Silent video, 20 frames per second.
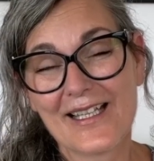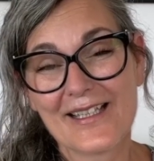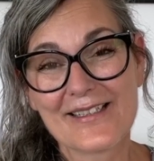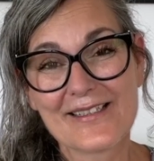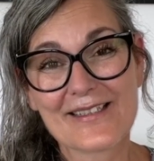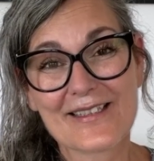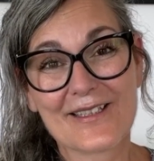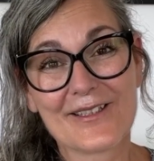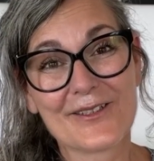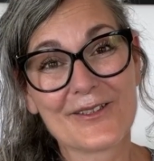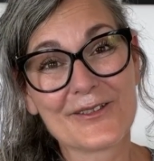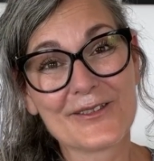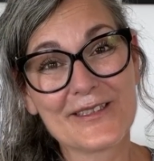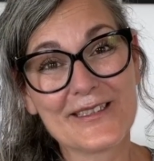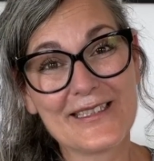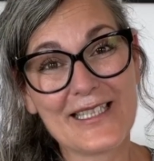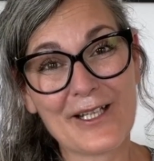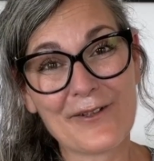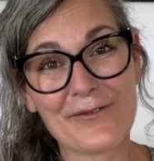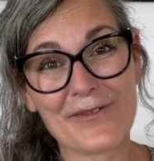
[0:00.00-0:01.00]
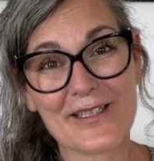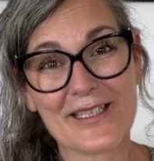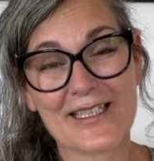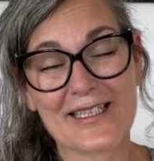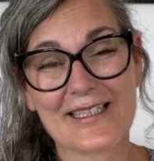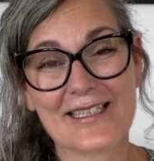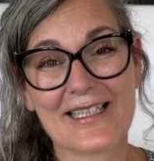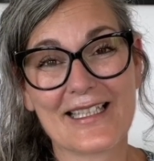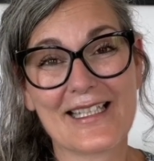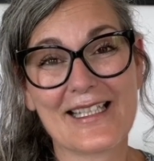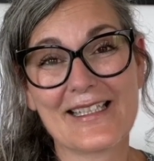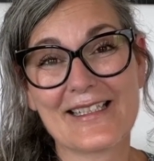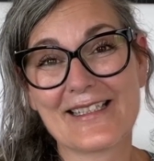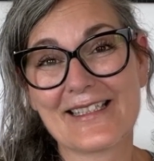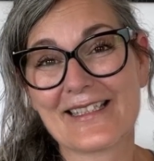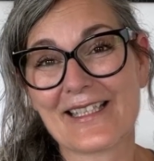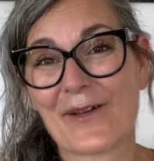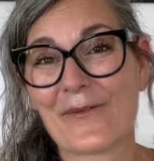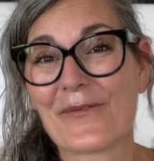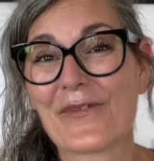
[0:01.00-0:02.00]
So definitely
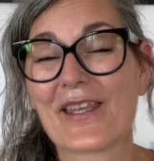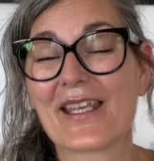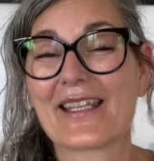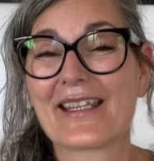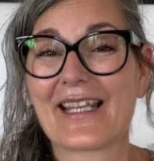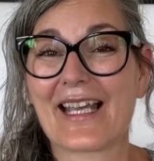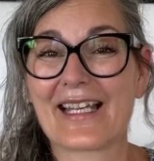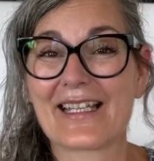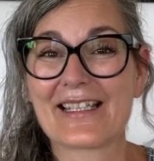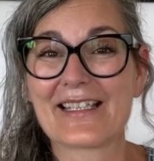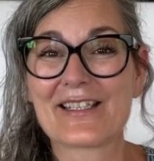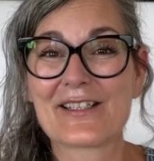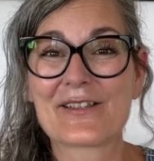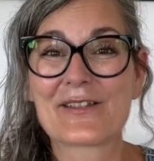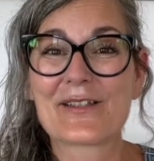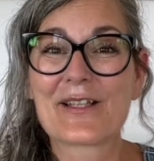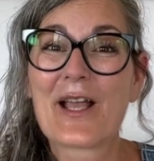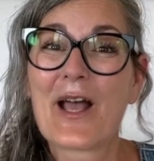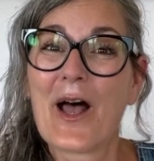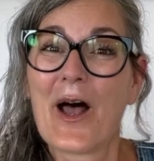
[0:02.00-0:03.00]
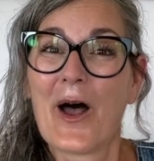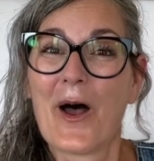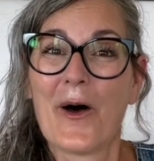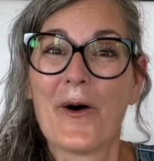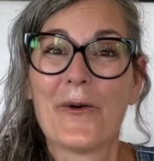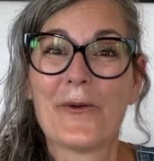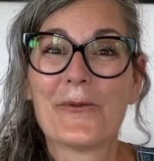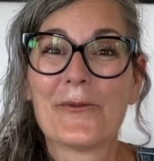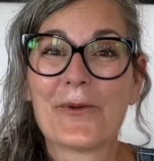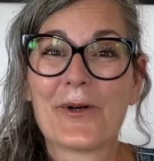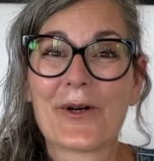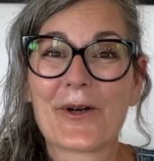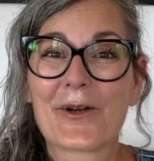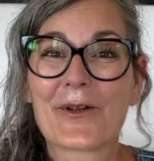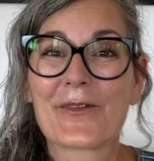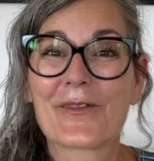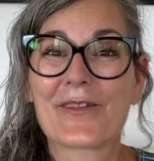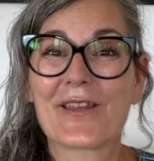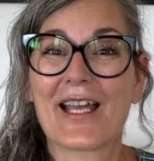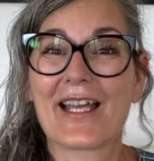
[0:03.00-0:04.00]
something that is
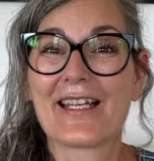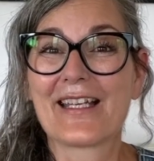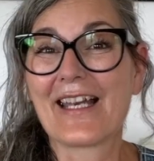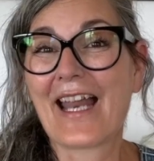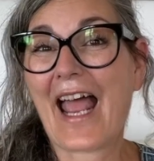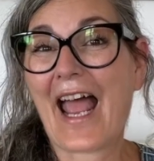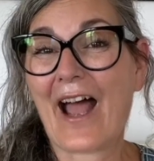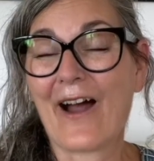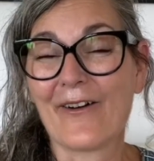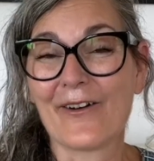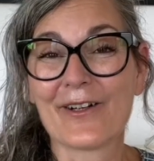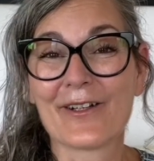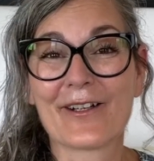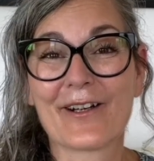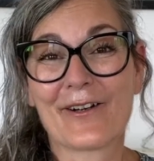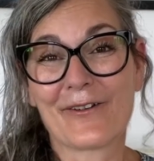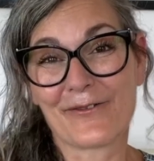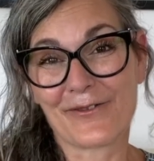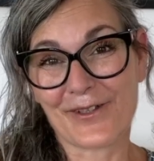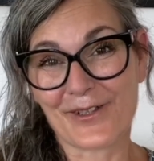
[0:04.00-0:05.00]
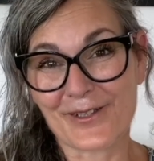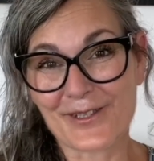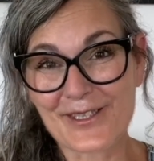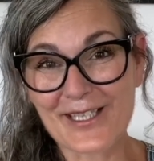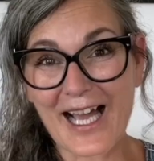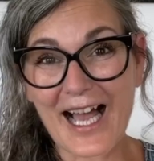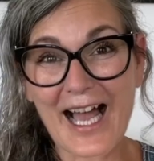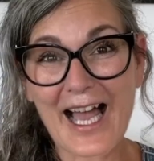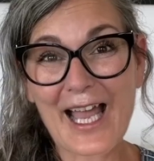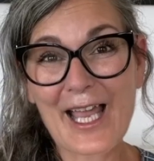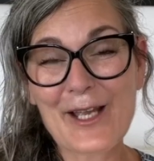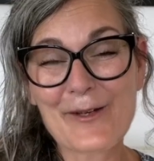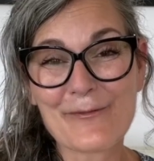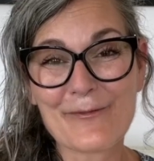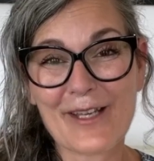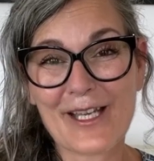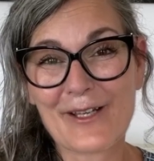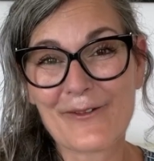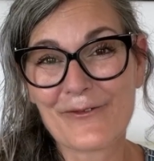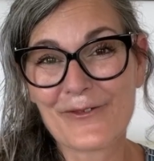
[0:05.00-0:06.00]
worth an hour of your
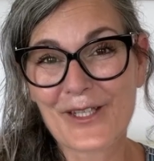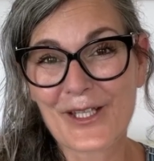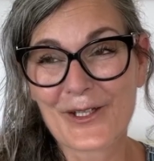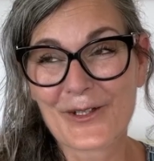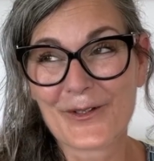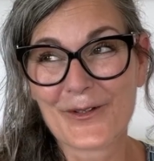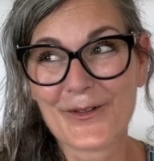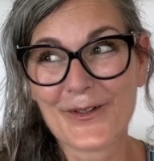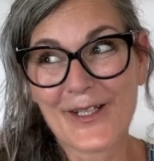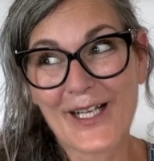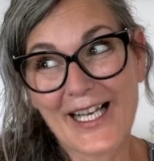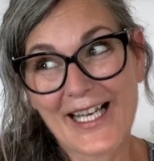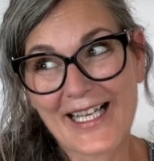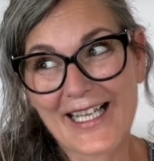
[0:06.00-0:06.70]
time if you,